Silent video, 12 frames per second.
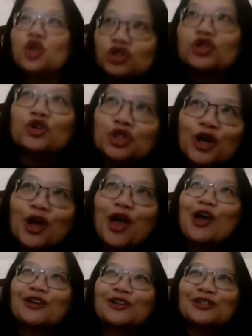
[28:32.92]
don't go
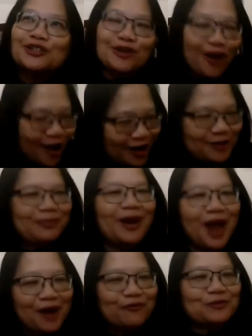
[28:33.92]
on the
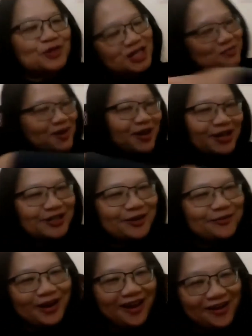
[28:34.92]
platform just because
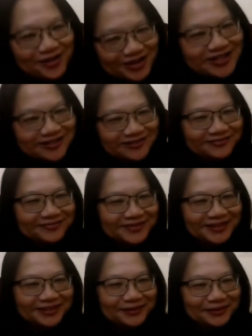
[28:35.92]
someone else
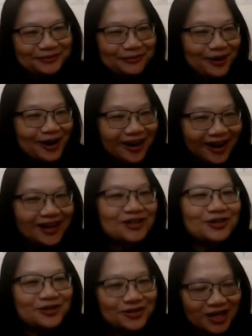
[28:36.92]
running it,
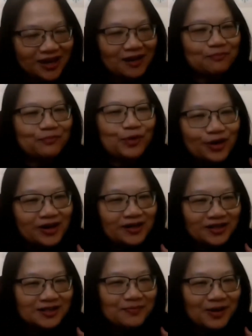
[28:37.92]
using it. More
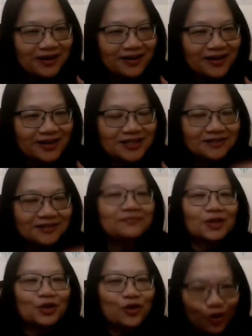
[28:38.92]
it's because
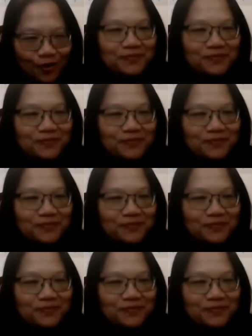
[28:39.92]
your